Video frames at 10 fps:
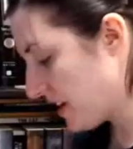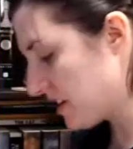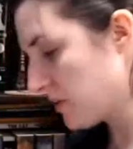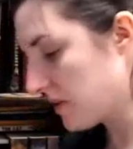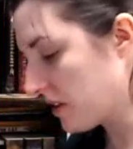
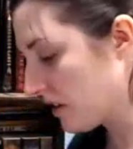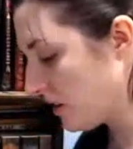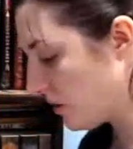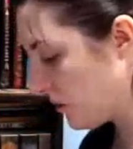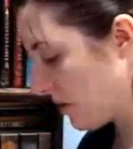you would
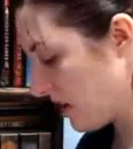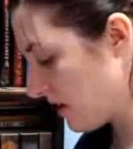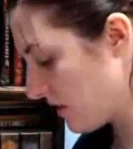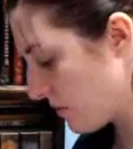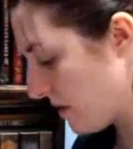glue
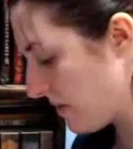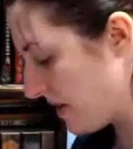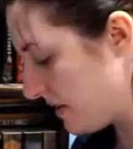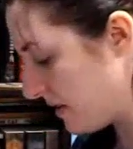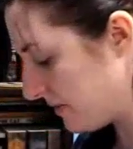the
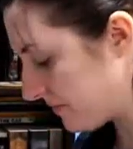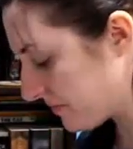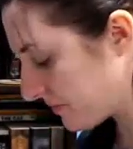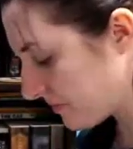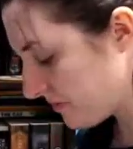ribbon
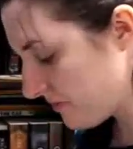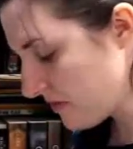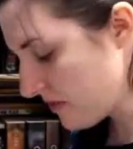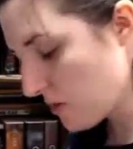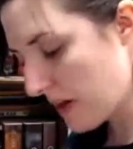
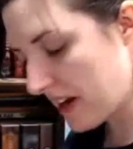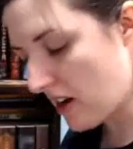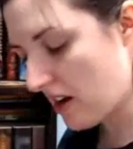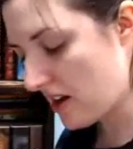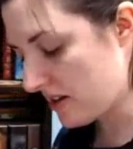right
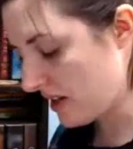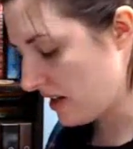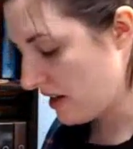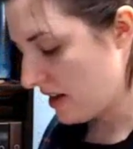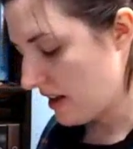on
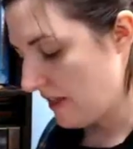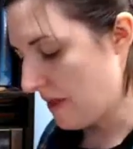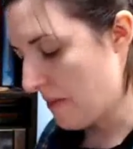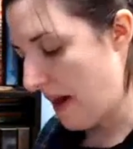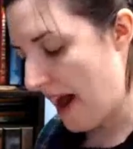the
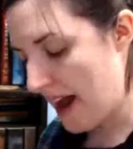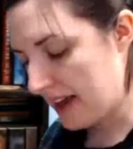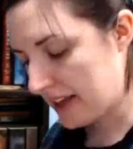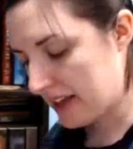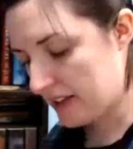
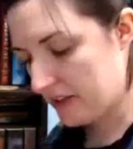back.